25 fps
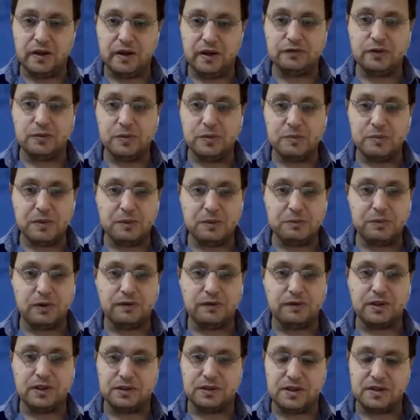former member
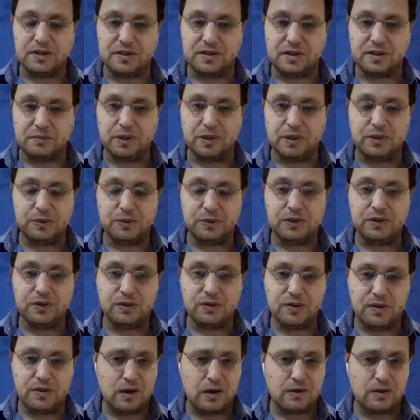of the Knesset between
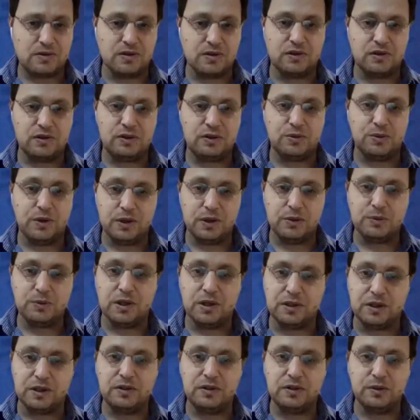
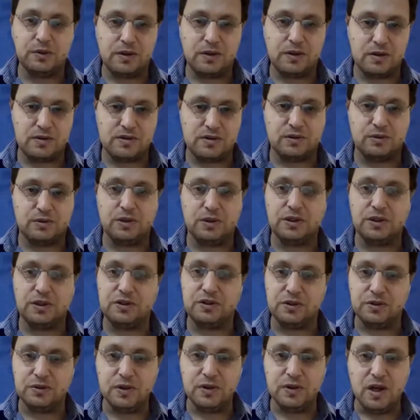2021 and
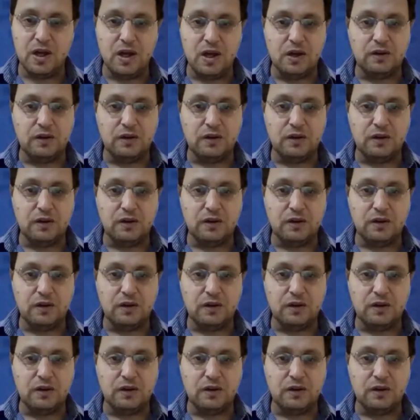2022,